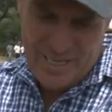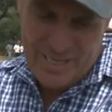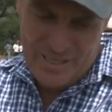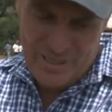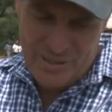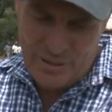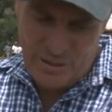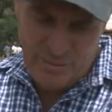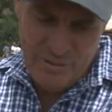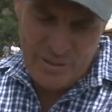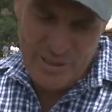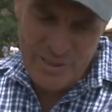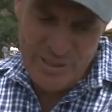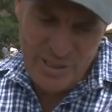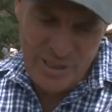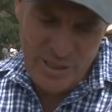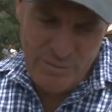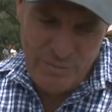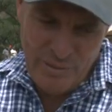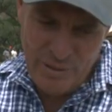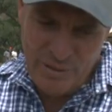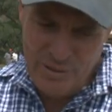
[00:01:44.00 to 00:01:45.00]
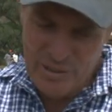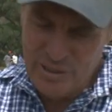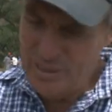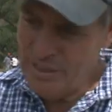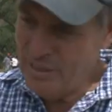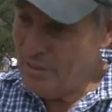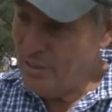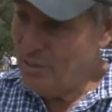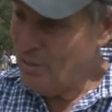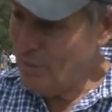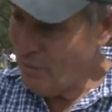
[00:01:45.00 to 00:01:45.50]
The trouble is, this poaching
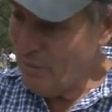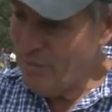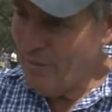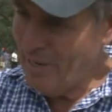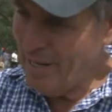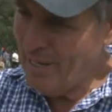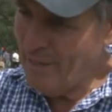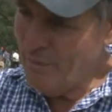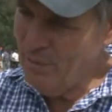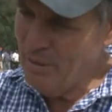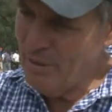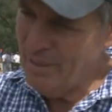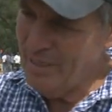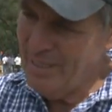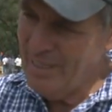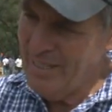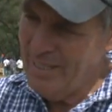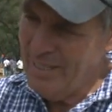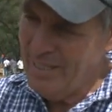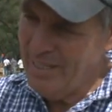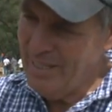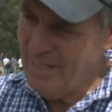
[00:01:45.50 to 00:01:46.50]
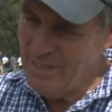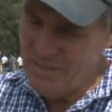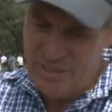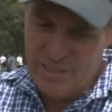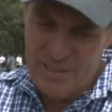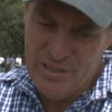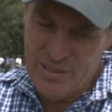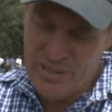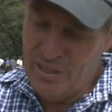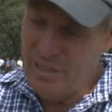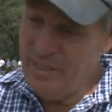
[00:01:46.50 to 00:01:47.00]
is so valuable. You know,
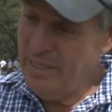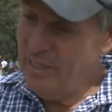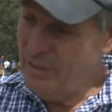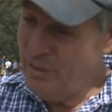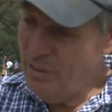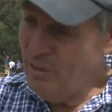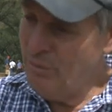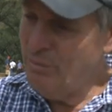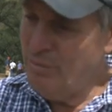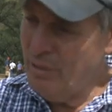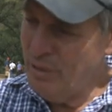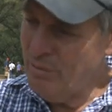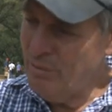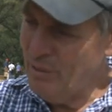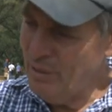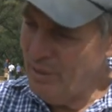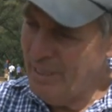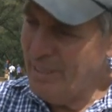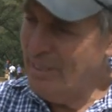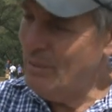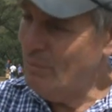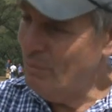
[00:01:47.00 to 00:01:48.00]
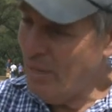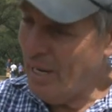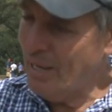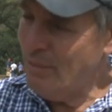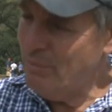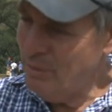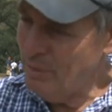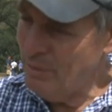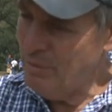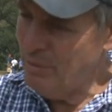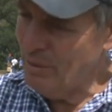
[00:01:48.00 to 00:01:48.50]
it's turning good people into
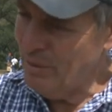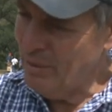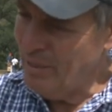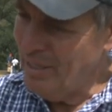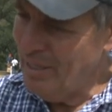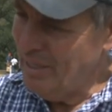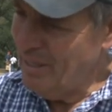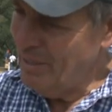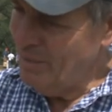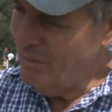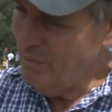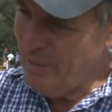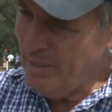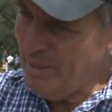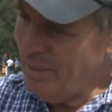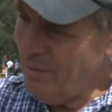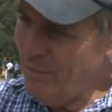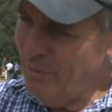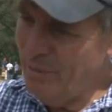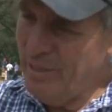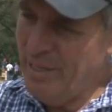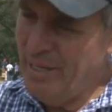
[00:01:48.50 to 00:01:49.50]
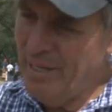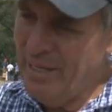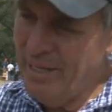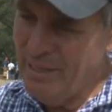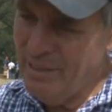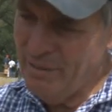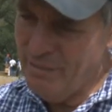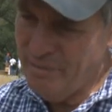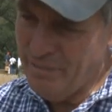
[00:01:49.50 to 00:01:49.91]
bad people. We live with illegal